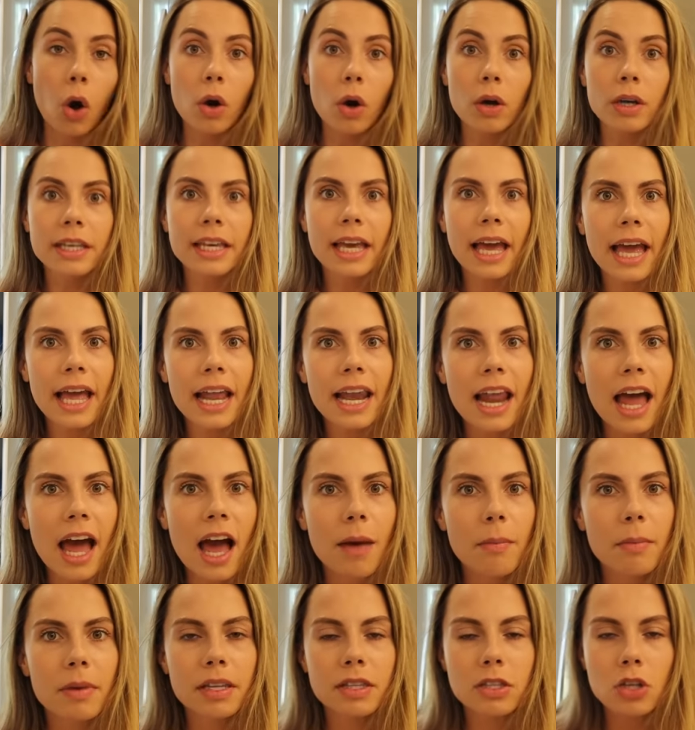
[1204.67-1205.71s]

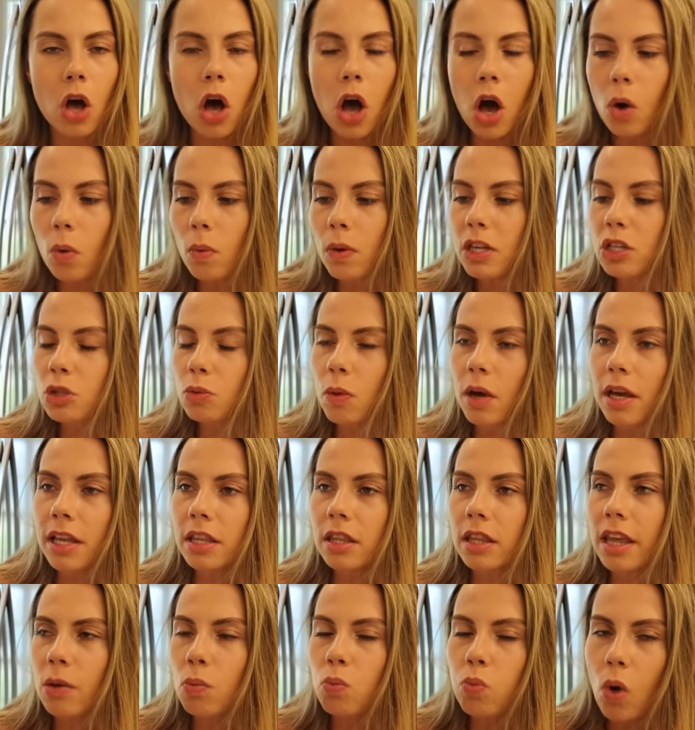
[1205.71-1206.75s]
Llama. It's always what
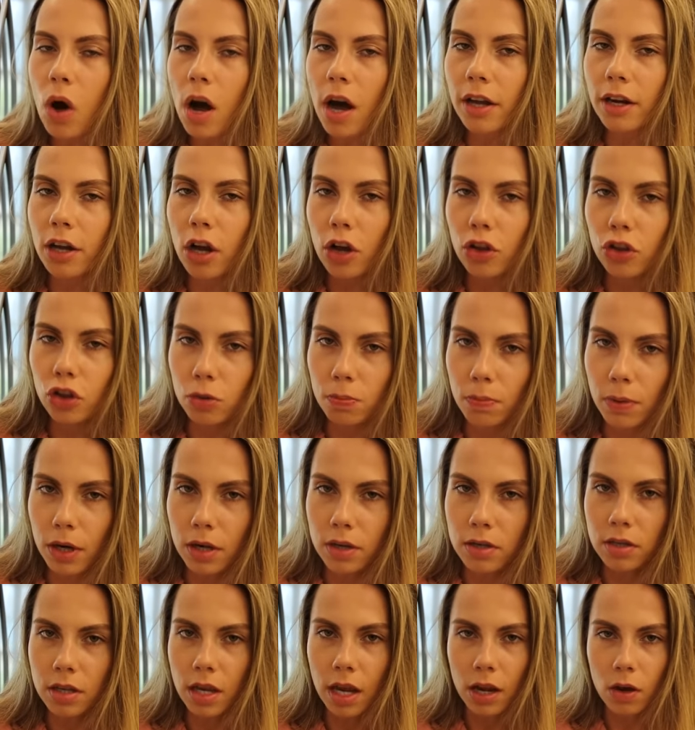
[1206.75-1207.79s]
they want on their
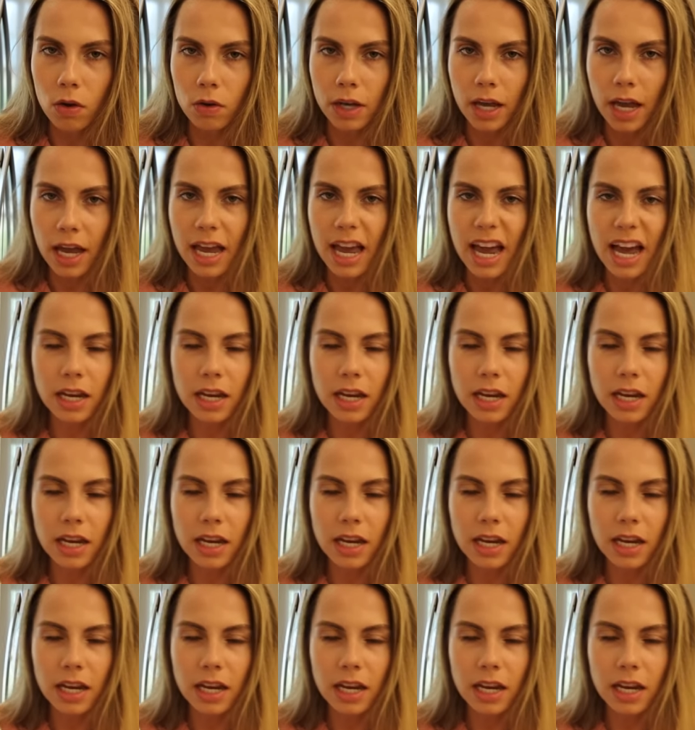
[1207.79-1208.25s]
birthday, okay?